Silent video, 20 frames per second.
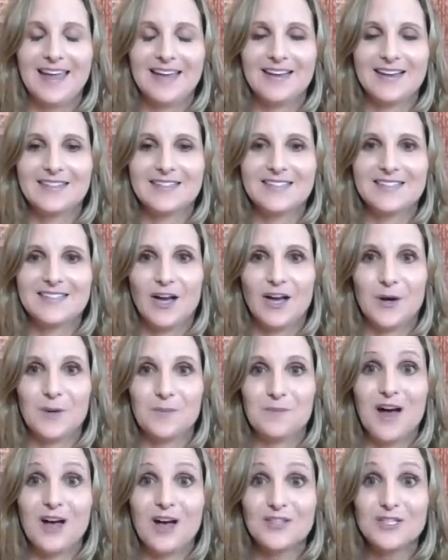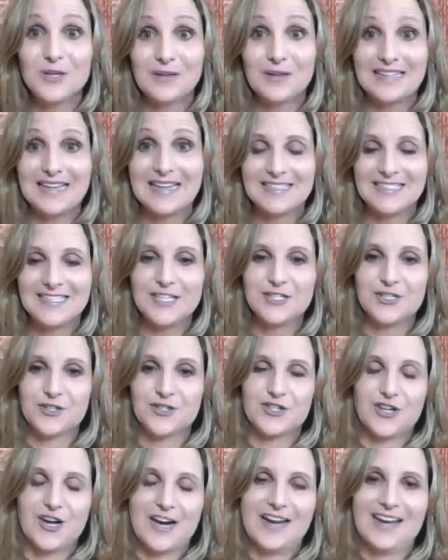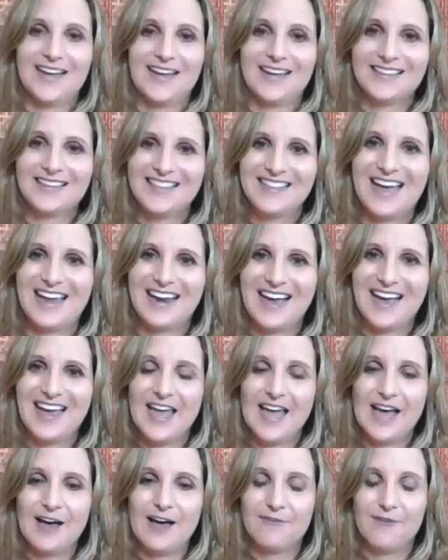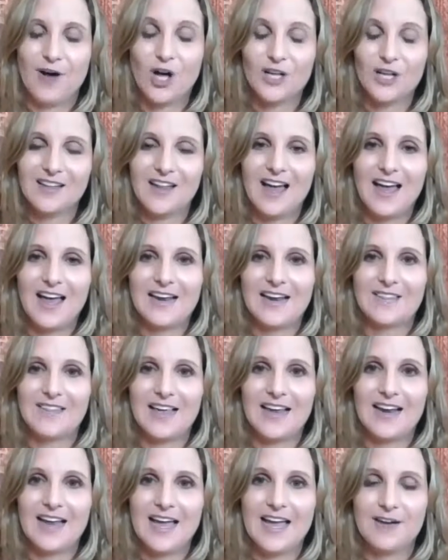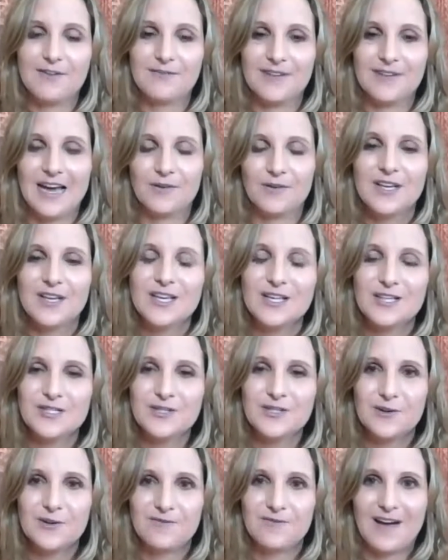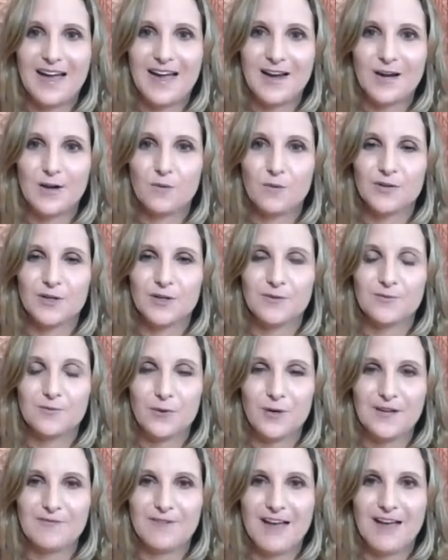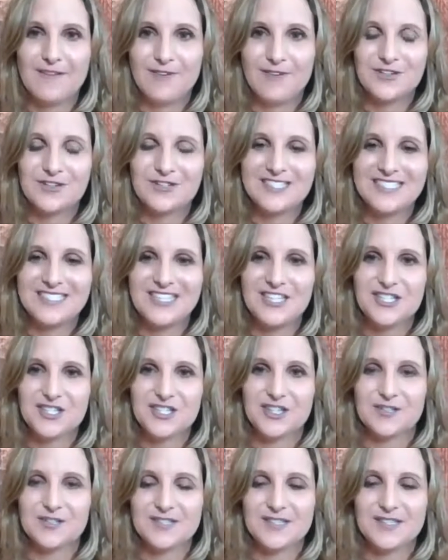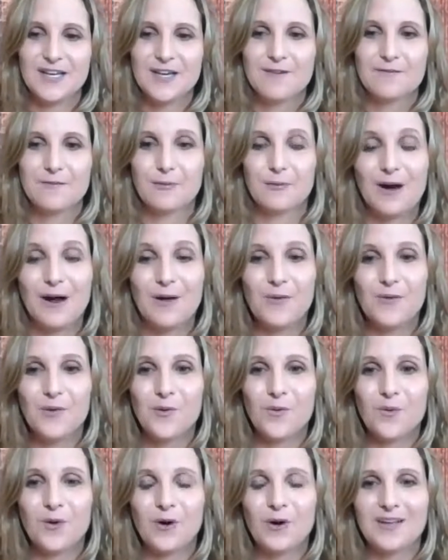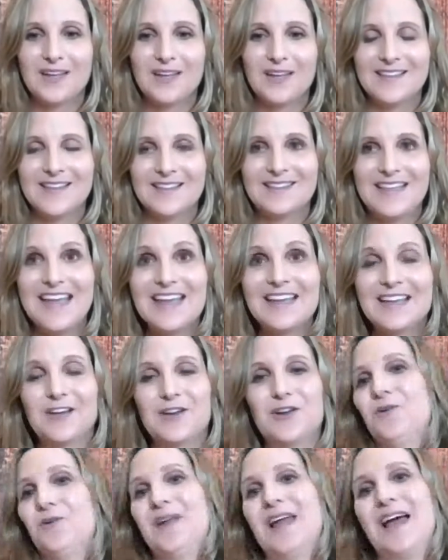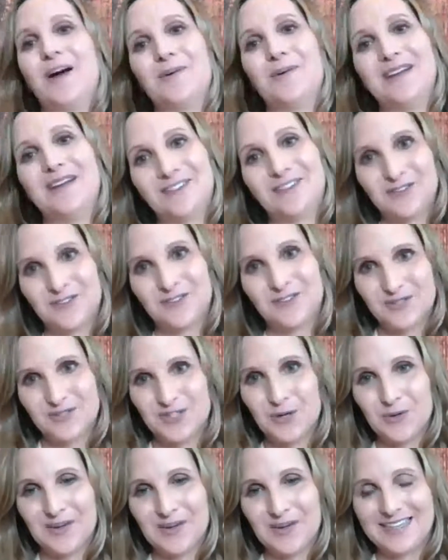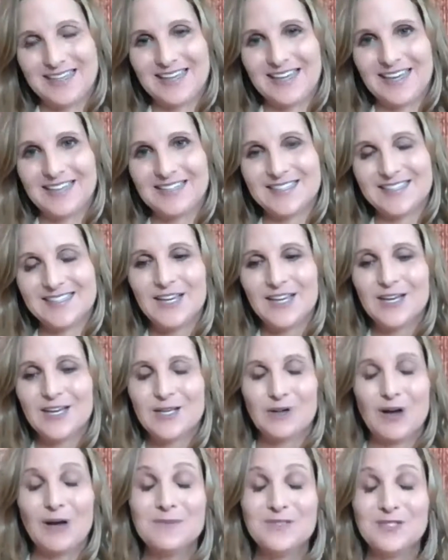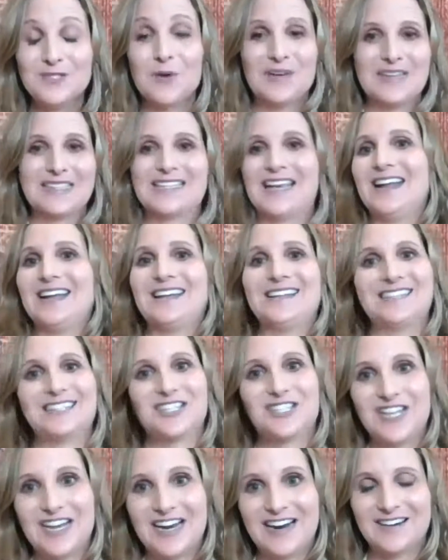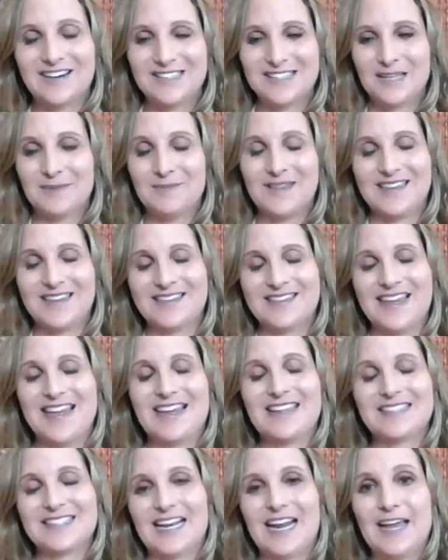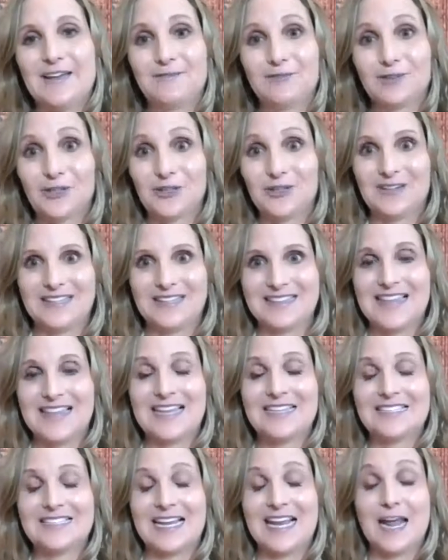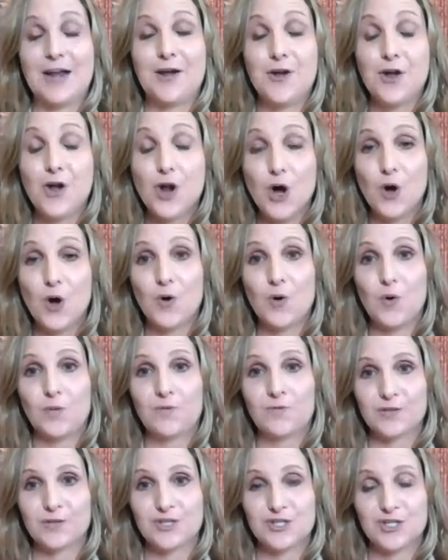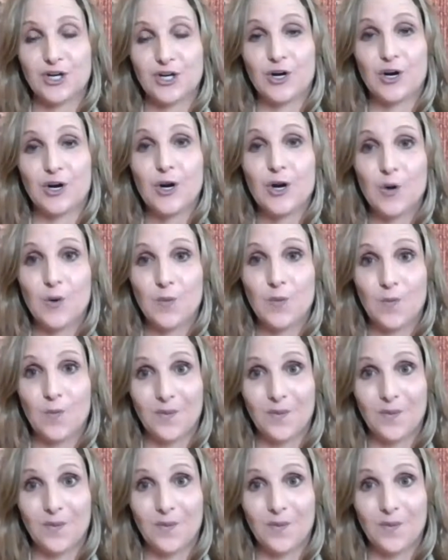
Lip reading: and also a teacher training that I have online that I have now certified over 4,500 teachers around the world that they can go now and introduce yoga to kids. So I'm so excited to share some of the things that I have learned and things that I know for sure